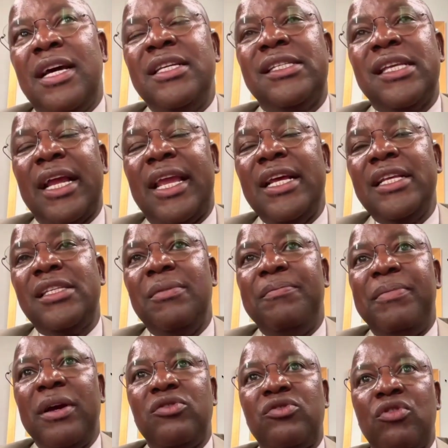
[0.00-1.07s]
That is against the
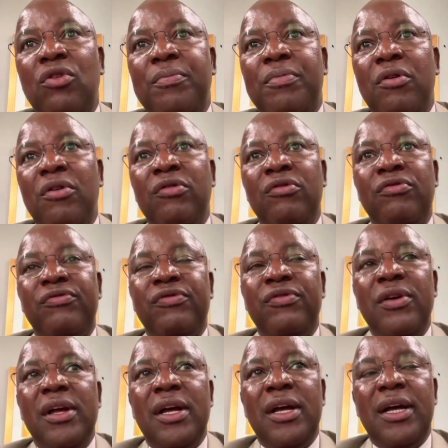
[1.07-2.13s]
backdrop of
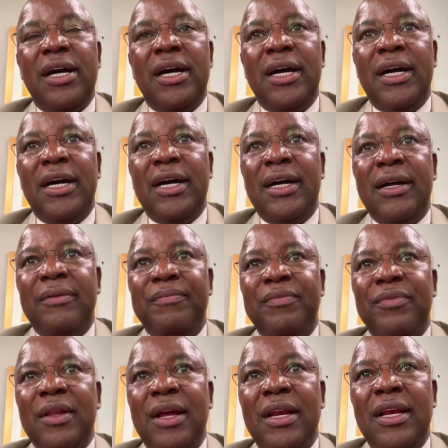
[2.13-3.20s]

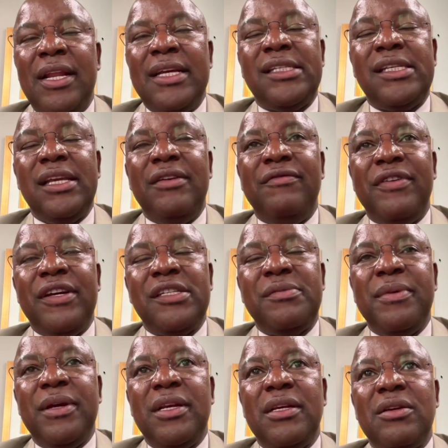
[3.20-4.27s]
less
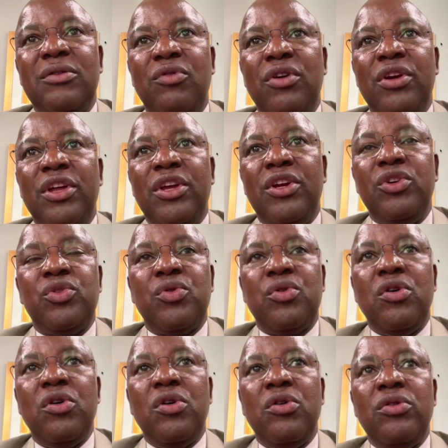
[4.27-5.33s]
investment going into
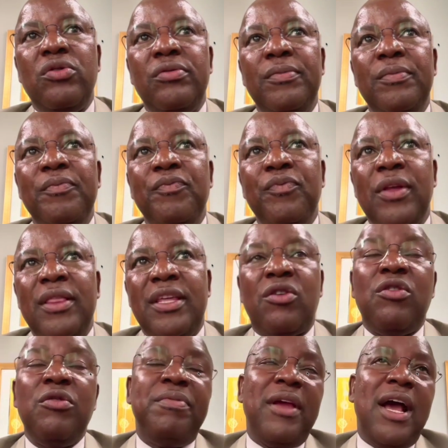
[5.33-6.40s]
coal.
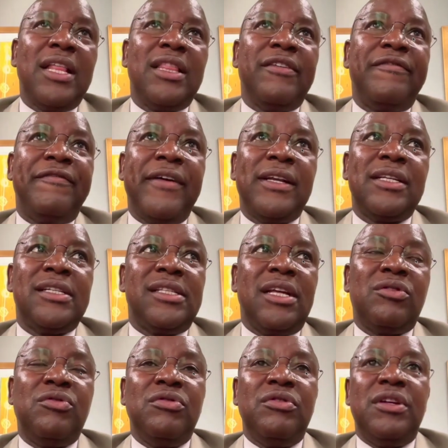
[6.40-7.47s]
There could be other factors
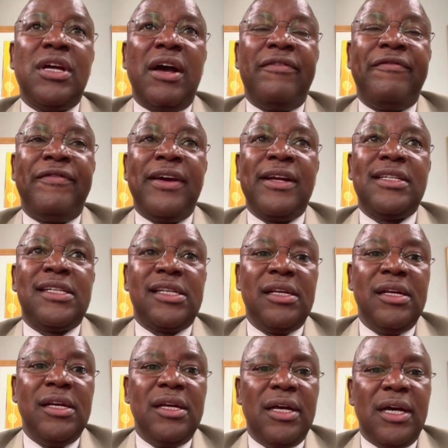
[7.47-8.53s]
that could affect
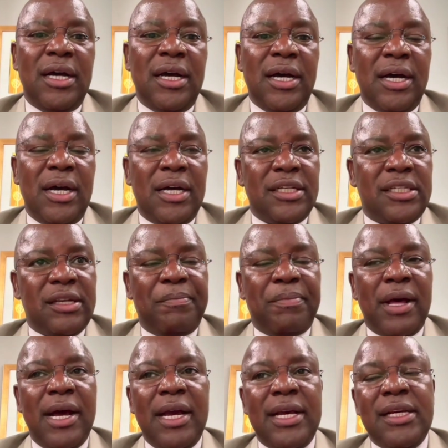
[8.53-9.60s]

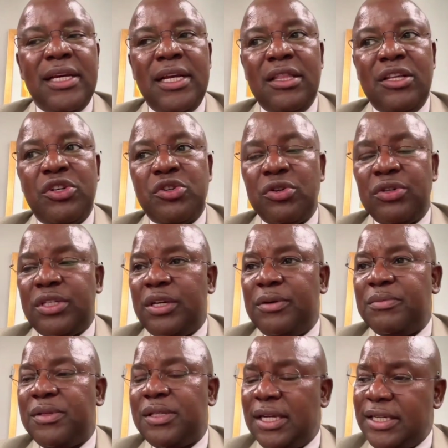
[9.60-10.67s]
supply in the short
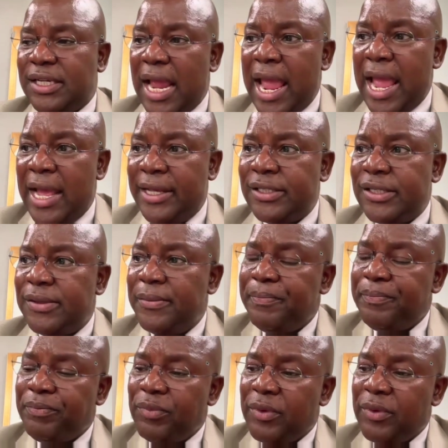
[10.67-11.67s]
term, such as